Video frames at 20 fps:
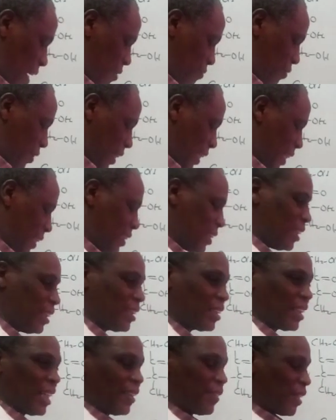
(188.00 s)

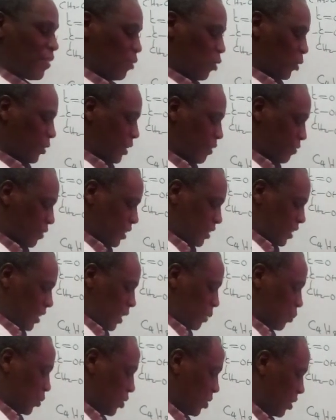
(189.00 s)
varieties, and they've got different
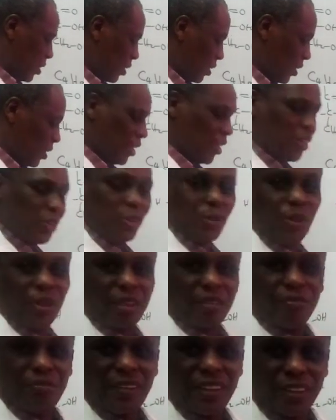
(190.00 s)
names, you'll
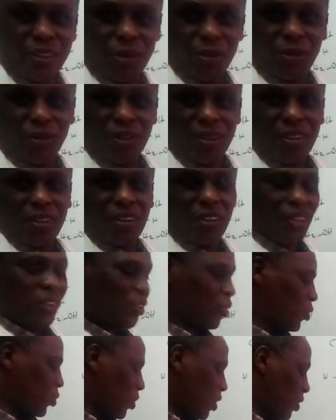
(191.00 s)
refer to
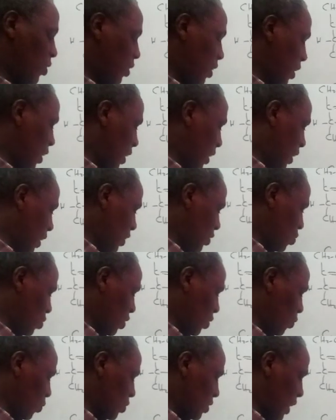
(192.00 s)
your
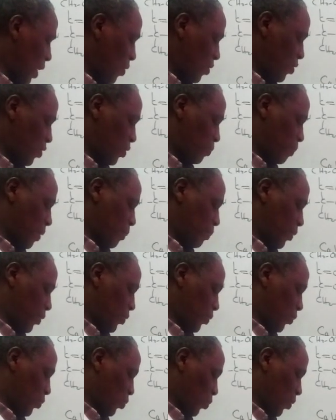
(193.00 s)
notes. I will not be able
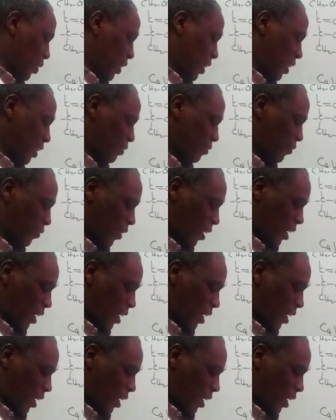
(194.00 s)
to give